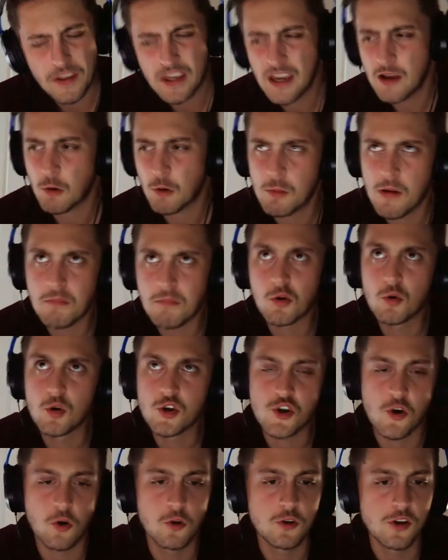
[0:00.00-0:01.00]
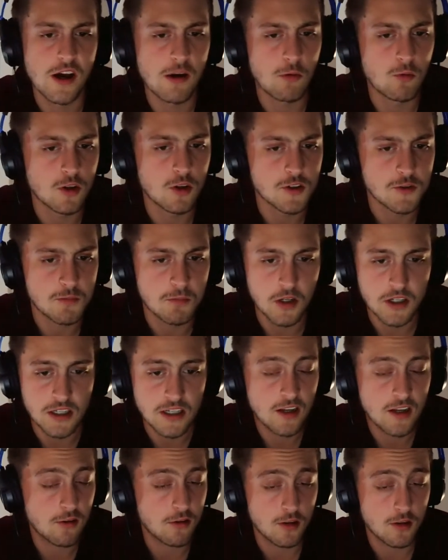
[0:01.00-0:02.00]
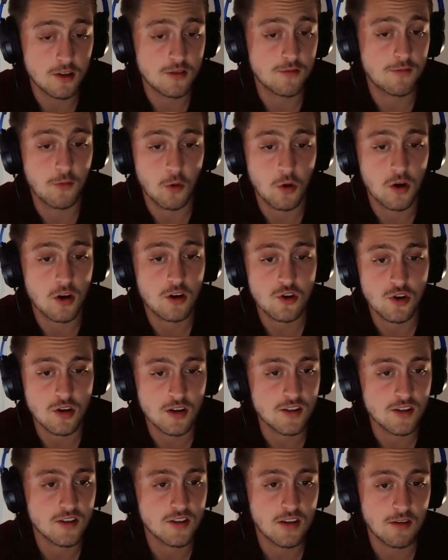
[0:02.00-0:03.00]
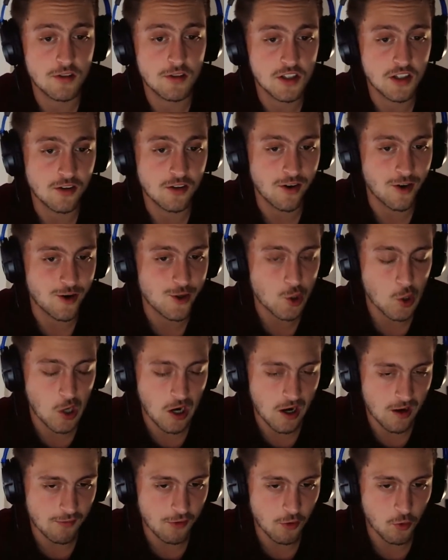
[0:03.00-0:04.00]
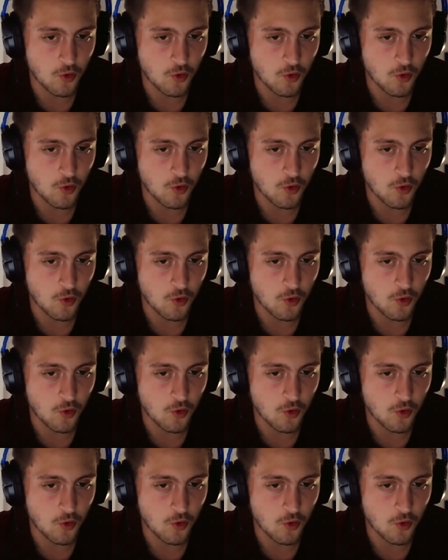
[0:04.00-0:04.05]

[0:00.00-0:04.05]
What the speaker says: Can't remember which hole that was, but he had a 417-yard drive.